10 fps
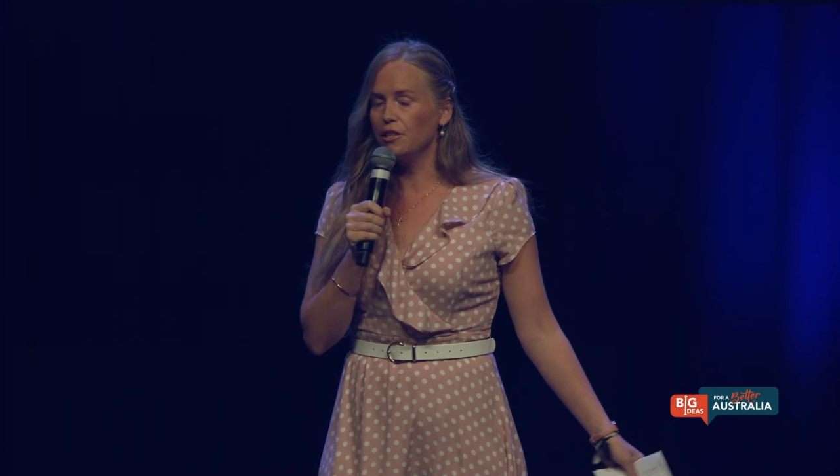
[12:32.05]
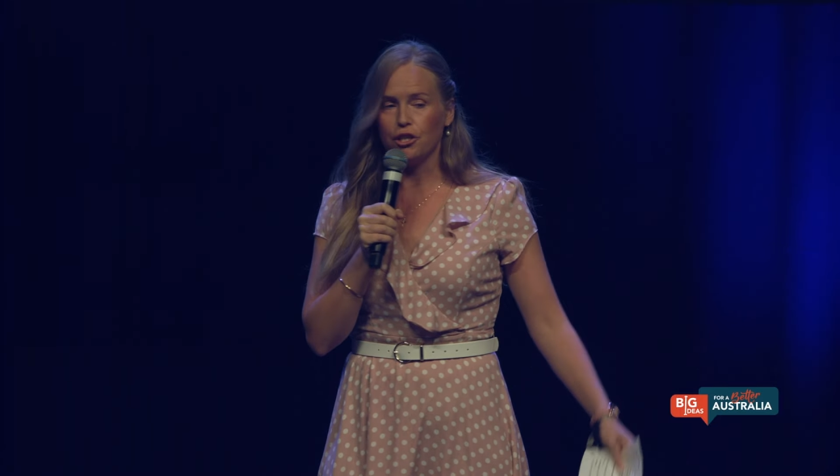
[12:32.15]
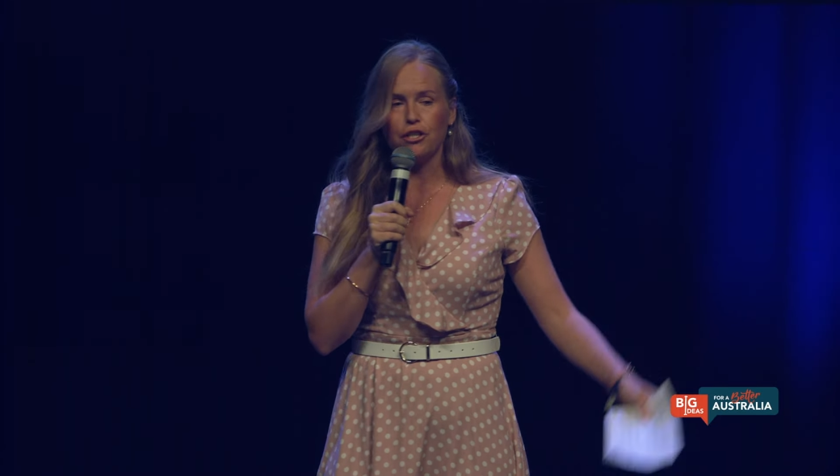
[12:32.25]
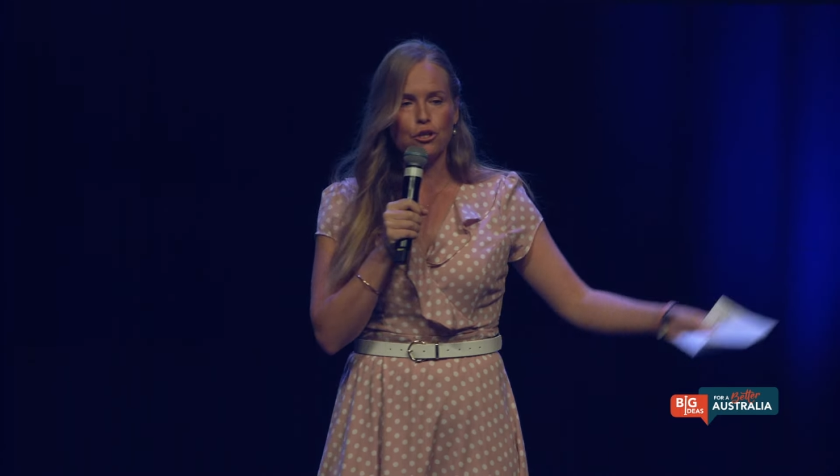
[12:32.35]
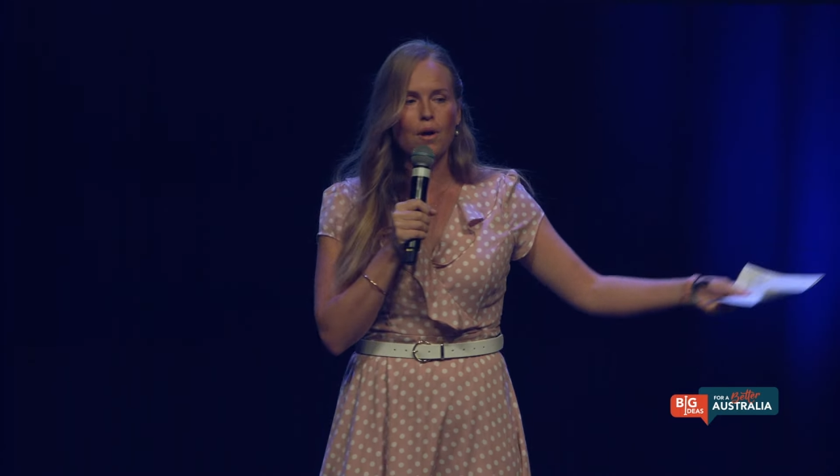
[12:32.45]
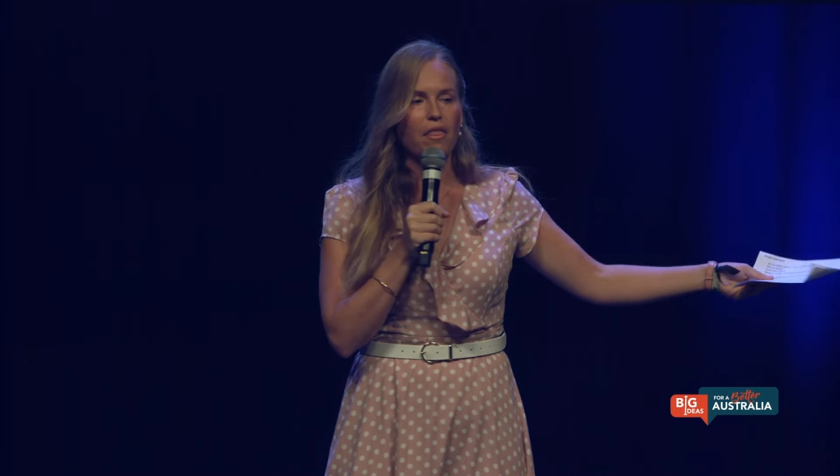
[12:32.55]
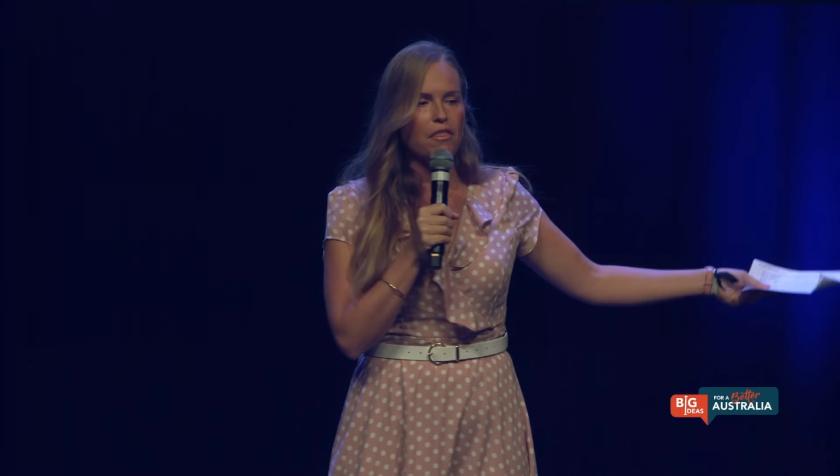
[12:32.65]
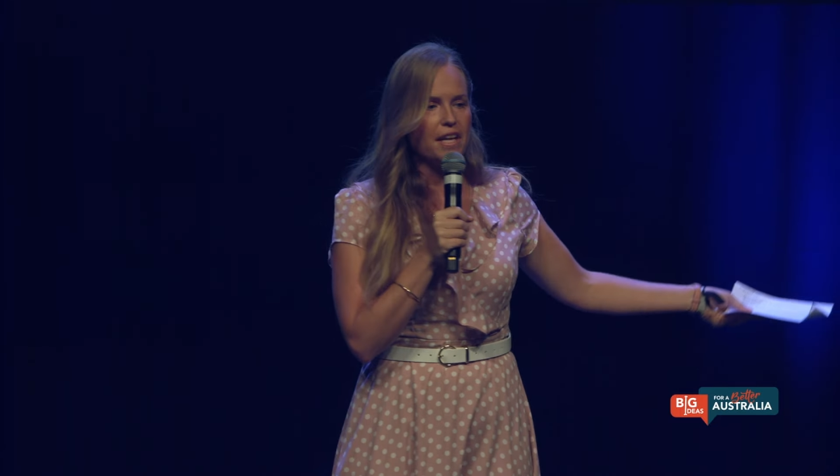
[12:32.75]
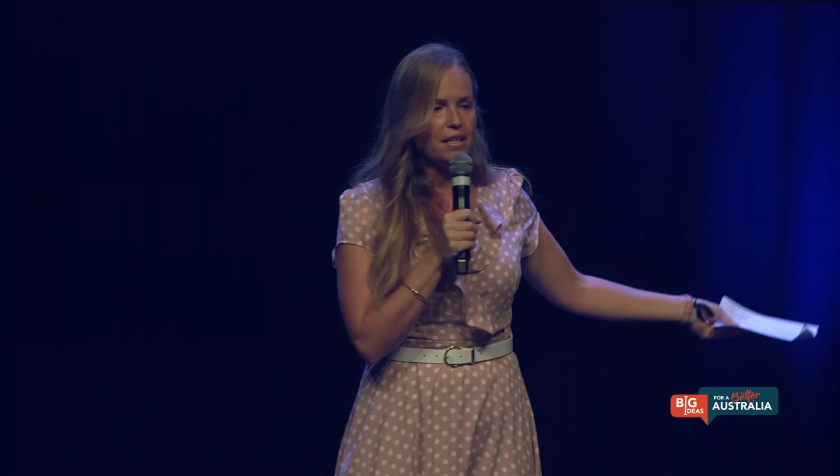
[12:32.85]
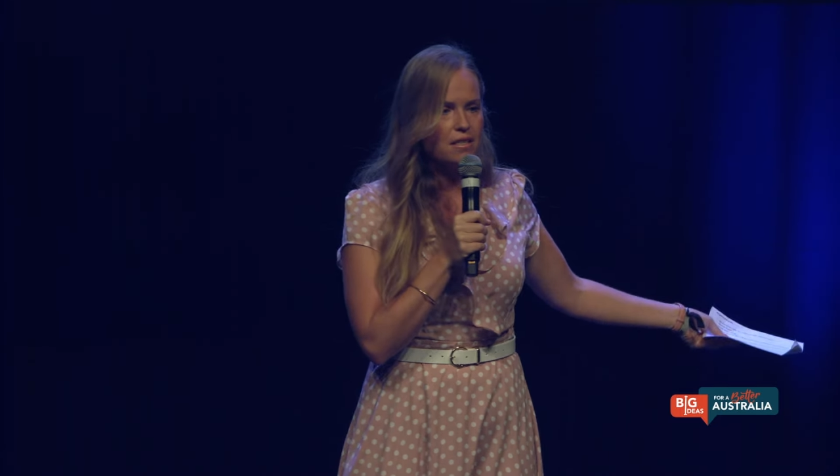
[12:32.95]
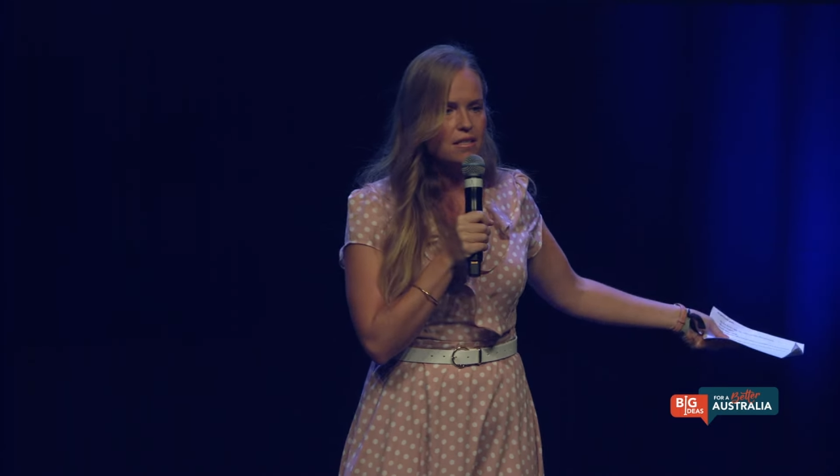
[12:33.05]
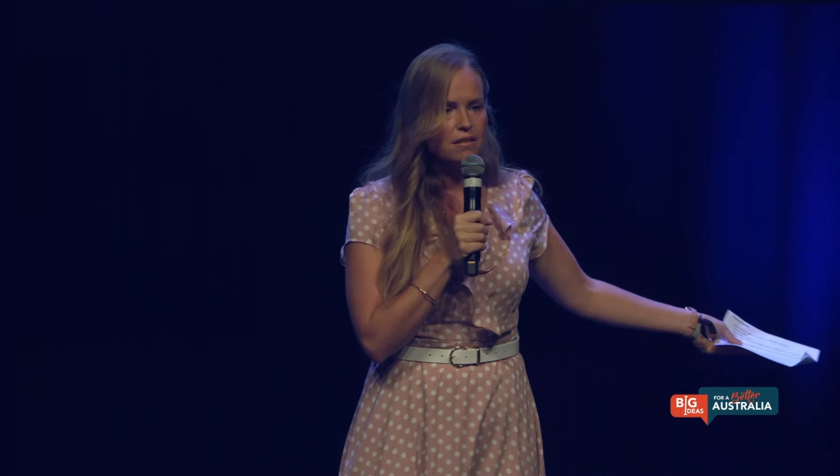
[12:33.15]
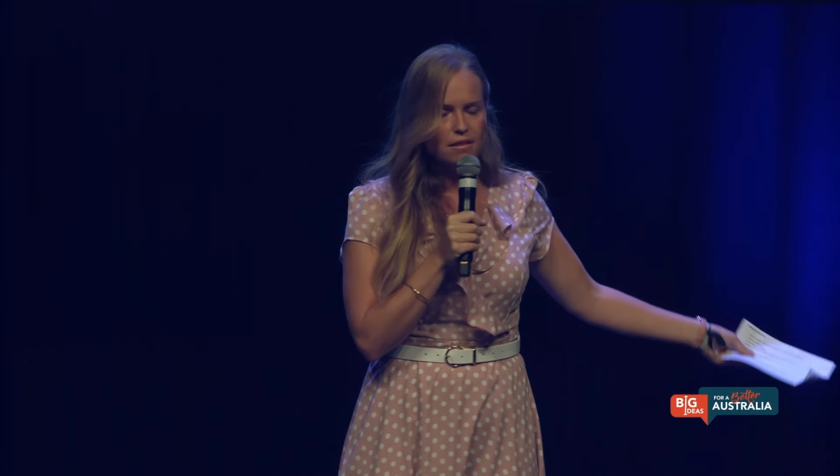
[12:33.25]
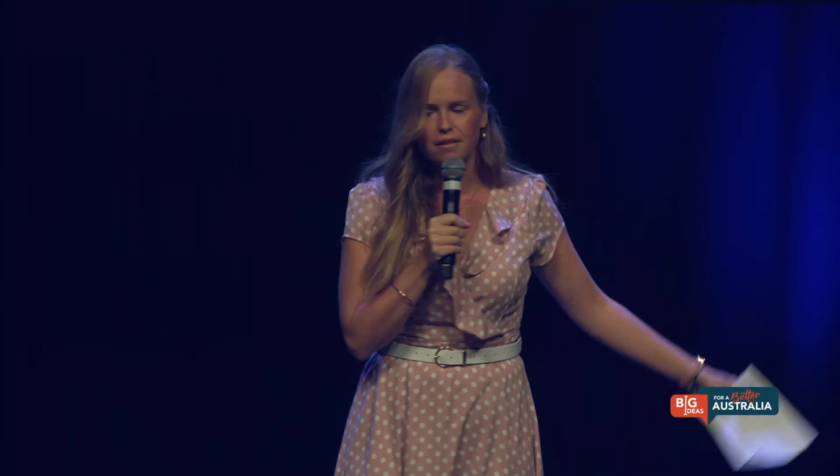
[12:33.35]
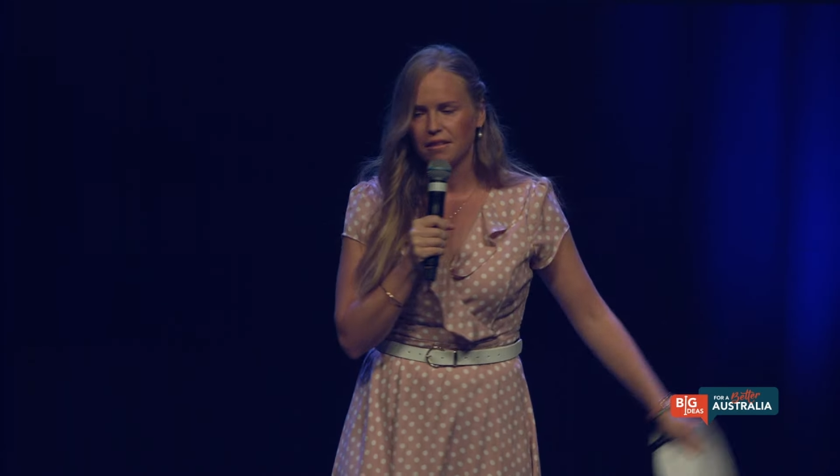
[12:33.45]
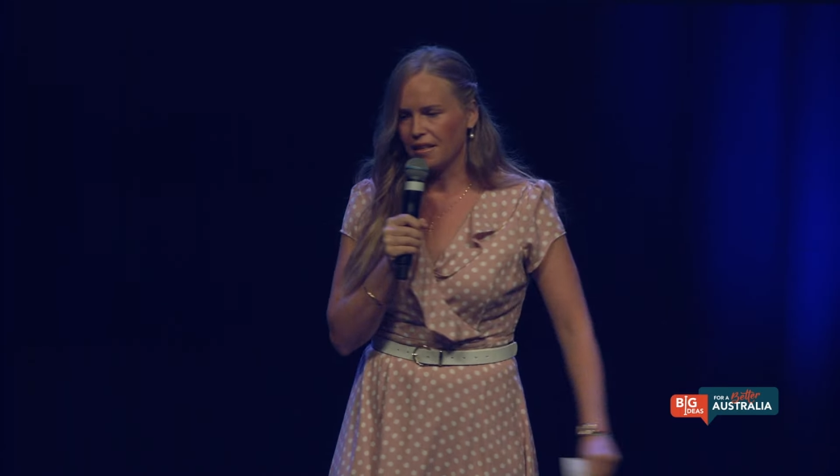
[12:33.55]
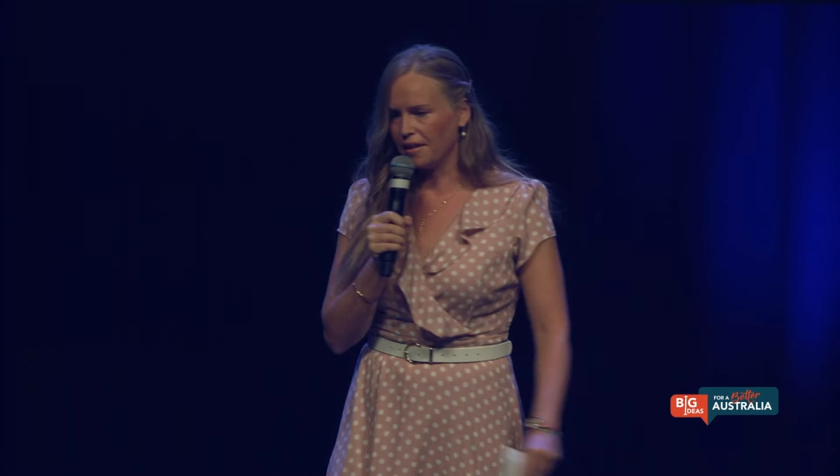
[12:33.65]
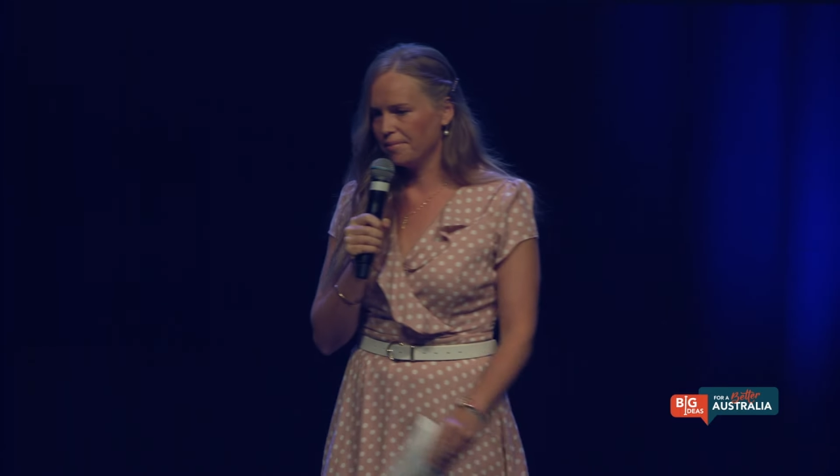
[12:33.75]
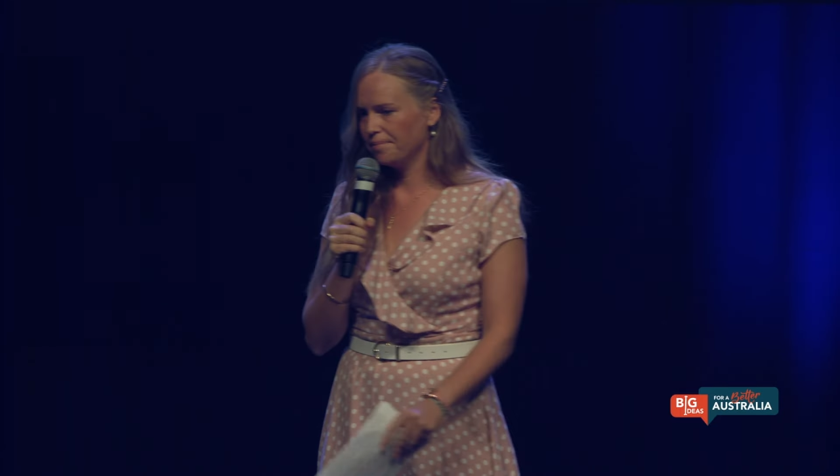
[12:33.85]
You can do other things. Yeah.